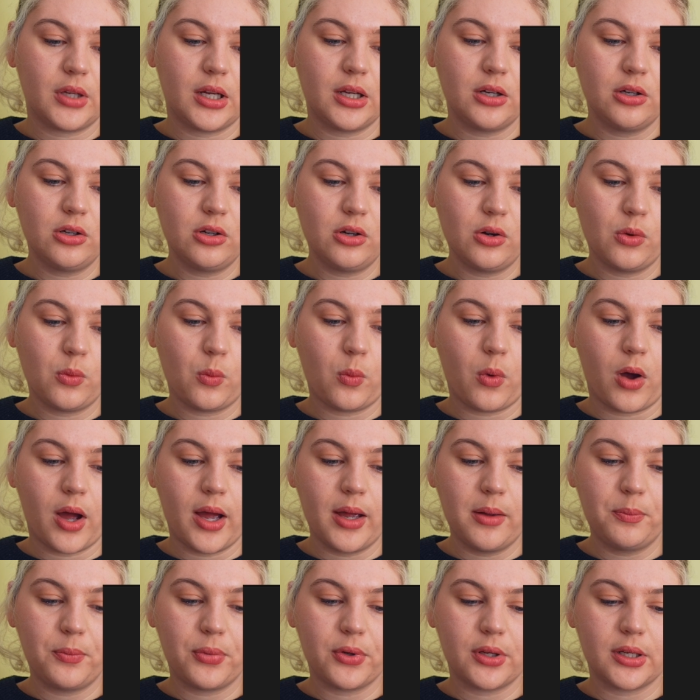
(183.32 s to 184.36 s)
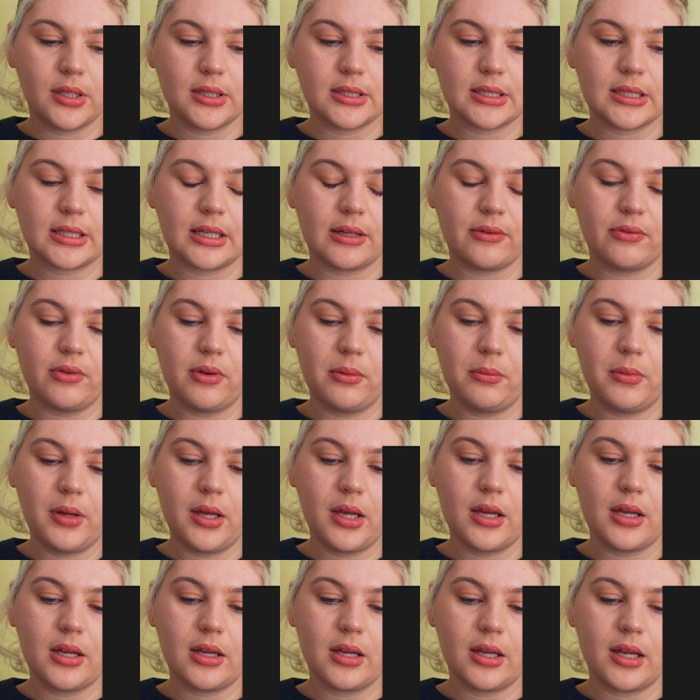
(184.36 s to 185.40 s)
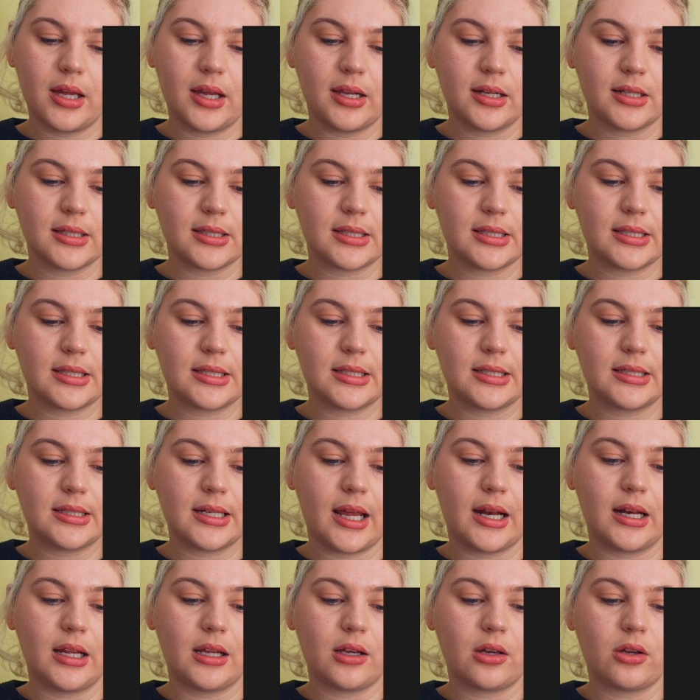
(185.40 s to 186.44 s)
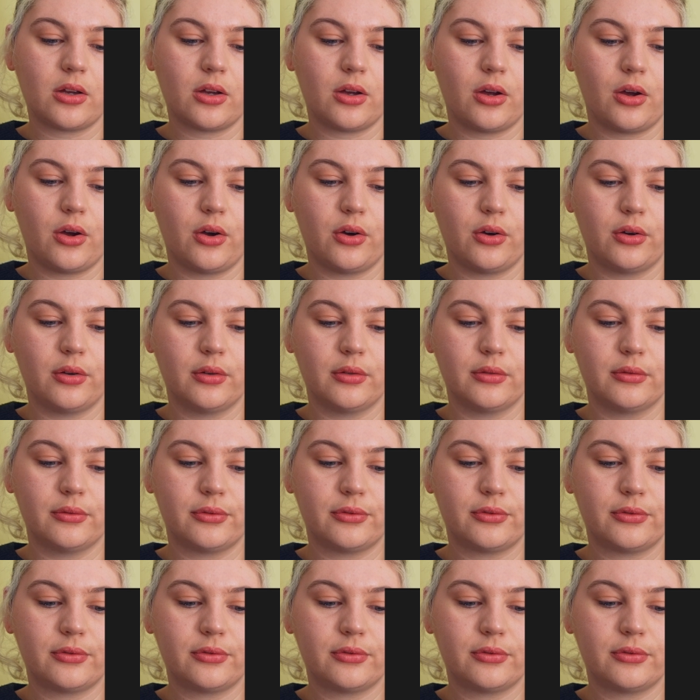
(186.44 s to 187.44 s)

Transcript: don't know why, but it's giving me an aesthetic of